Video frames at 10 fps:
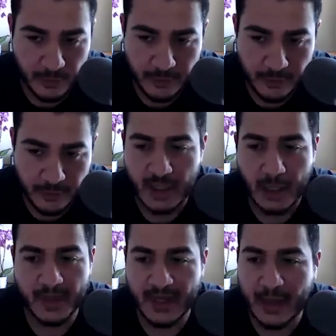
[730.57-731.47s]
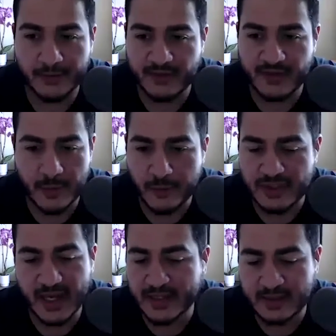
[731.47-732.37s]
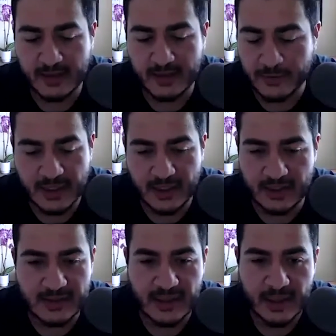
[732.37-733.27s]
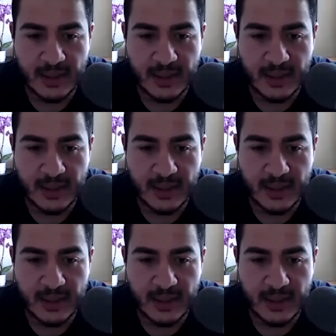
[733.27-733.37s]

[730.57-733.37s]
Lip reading: pollution coming out of the smokestacks that those kids